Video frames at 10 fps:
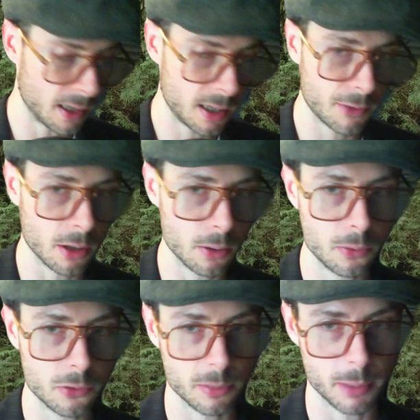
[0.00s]
even though
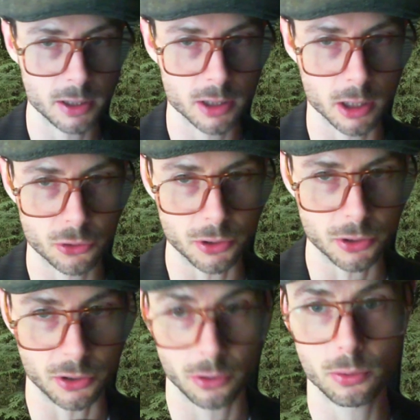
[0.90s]
some of these countries
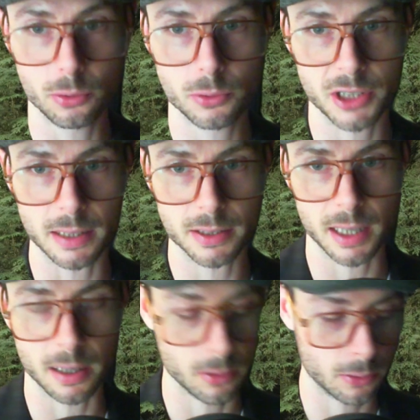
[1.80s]
do set
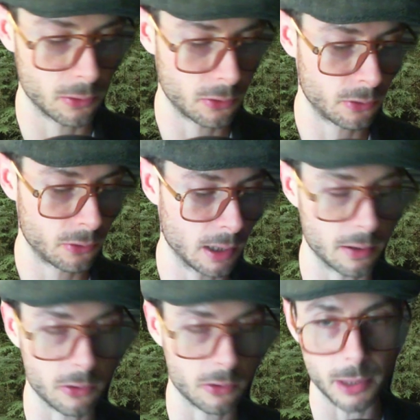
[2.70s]
standards, that
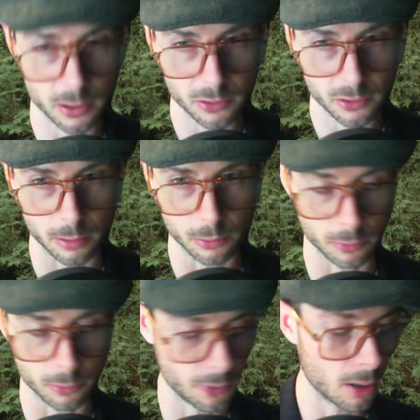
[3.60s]
doesn't mean the standards
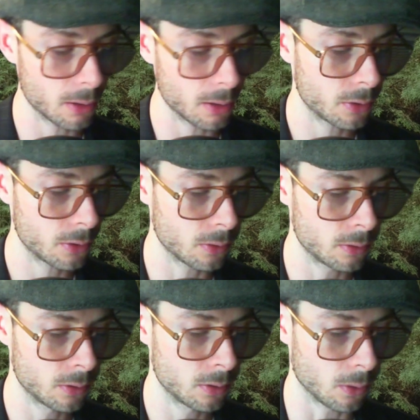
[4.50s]
are followed
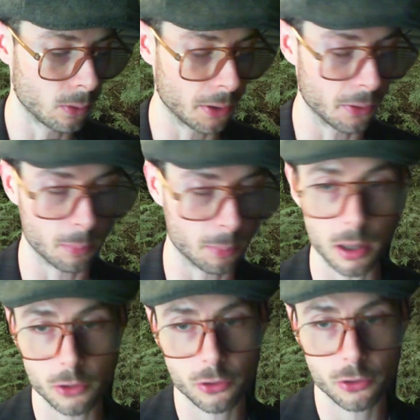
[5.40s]
or that they're
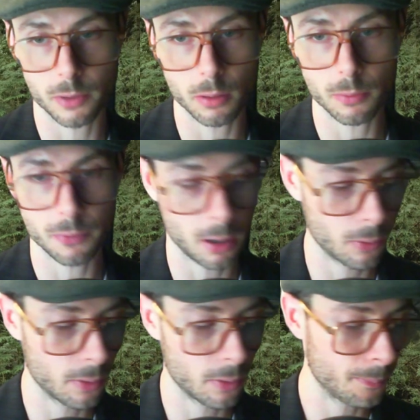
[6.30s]
punished if you don't
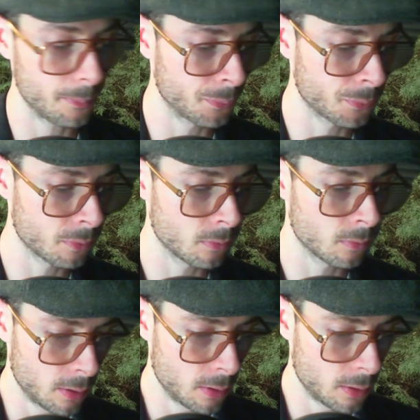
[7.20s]
follow them.
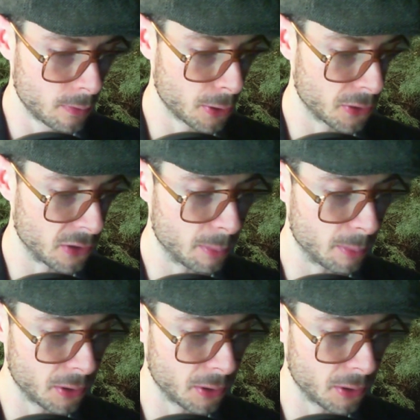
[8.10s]
For example,